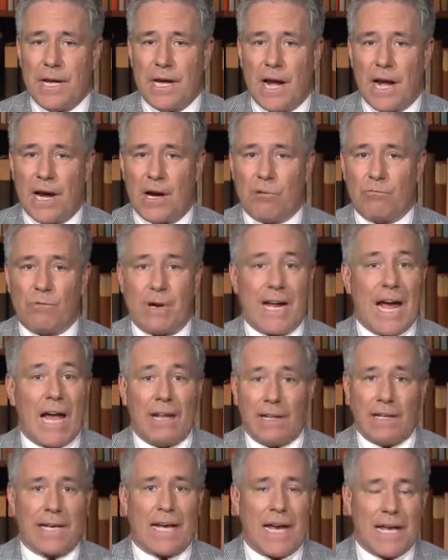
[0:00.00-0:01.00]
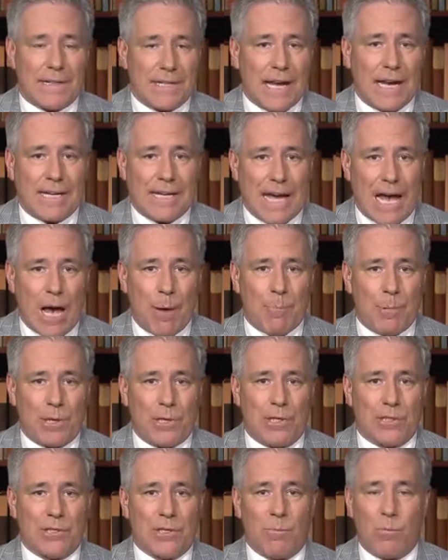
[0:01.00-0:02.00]
reallocate that
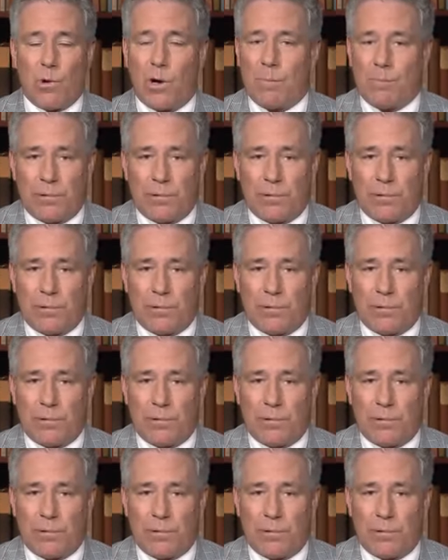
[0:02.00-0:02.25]
capital to more